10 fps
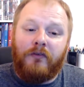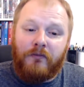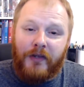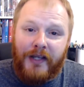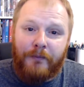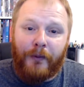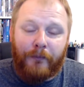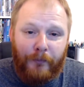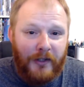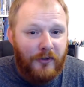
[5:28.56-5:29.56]
he
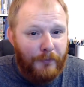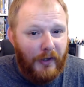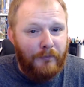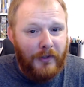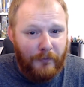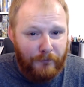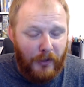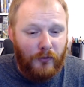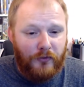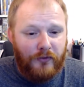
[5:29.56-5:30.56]
probably inspired me the
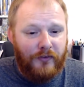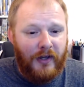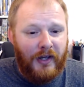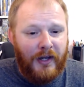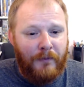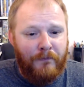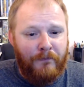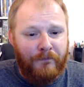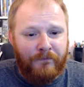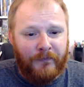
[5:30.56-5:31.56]
most.
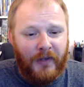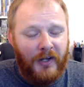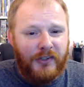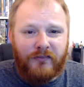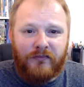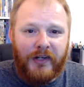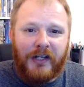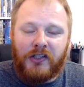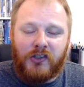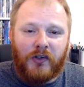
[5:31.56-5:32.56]
I just
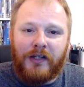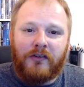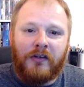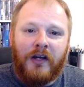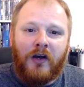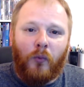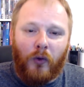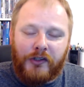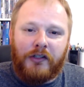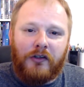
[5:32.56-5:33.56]
really enjoyed
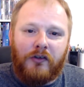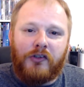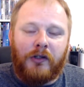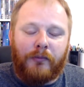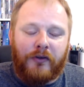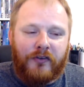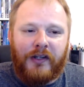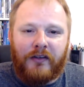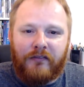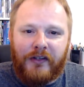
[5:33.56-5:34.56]
watching YouTube and
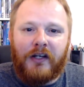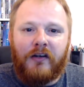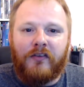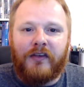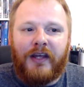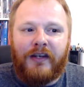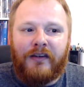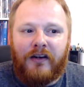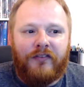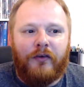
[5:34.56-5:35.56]
seeing the videos, and
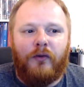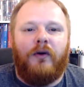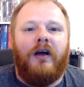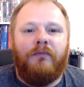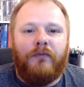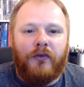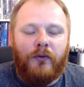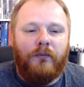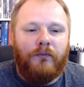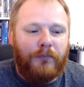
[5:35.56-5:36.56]
then I thought, I
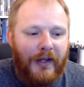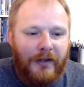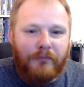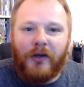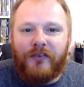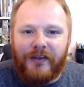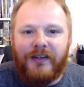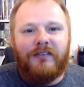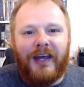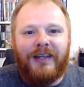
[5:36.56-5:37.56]
do play most of
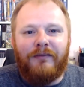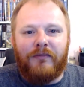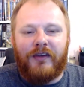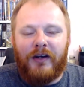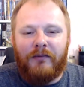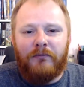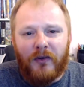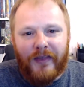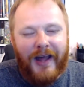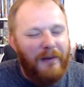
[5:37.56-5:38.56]
these games and I'm
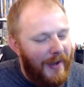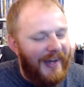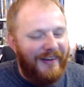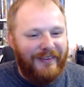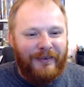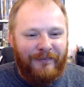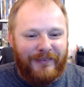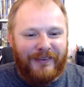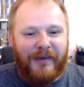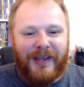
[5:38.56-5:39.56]
not that bad at them,
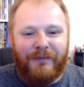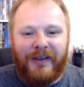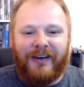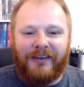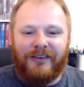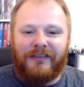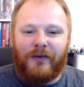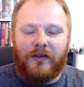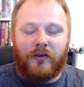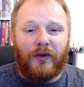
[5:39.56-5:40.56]
so maybe I could
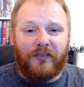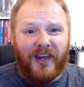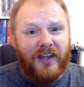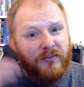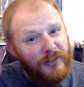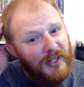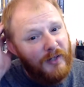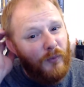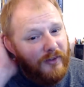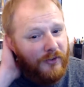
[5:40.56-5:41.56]
do it as well. So that's really
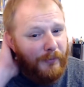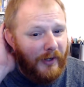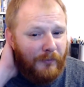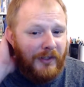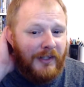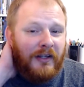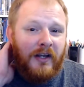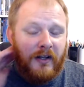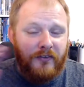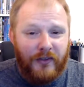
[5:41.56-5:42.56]
what inspired me
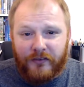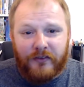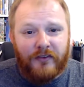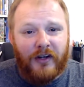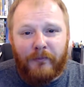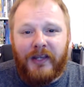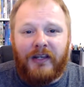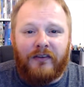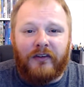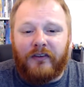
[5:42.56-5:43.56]
to start
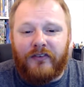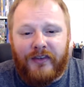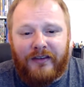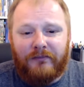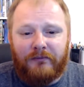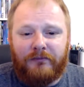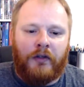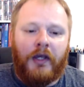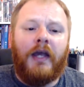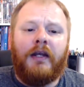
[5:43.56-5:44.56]
making the content.
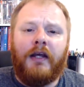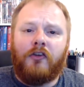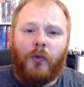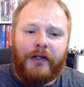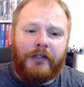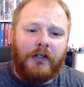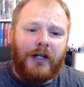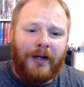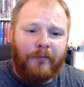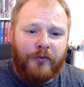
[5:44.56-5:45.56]
Okay, next question
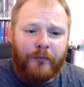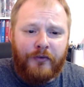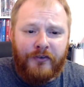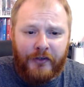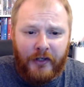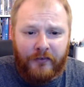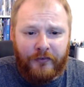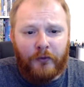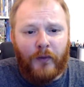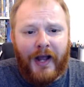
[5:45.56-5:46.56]
comes from
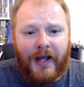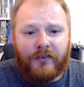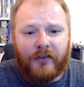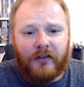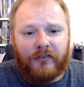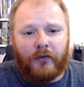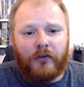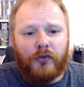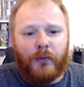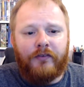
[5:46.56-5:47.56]
Sinafall at Sinafall
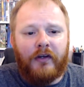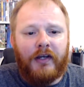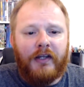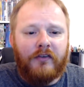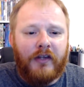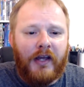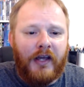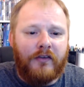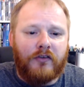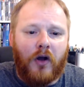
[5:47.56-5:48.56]
on Twitter. He
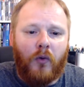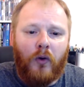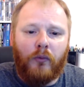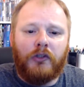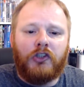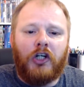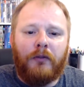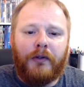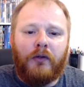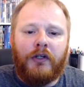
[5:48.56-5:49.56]
says, what was your
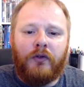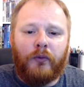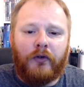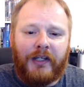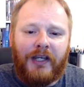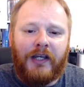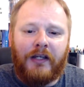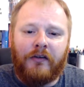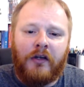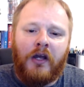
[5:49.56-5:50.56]
hobby when you were a
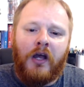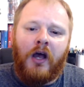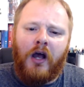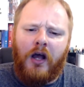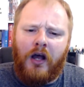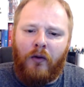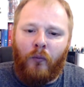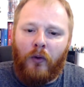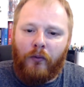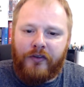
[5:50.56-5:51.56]
kid?
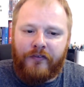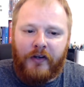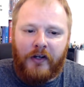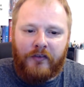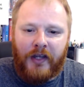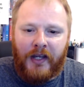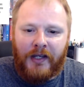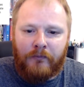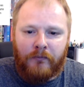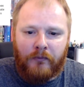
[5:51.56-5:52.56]
What was the first
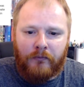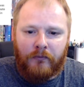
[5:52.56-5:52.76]
game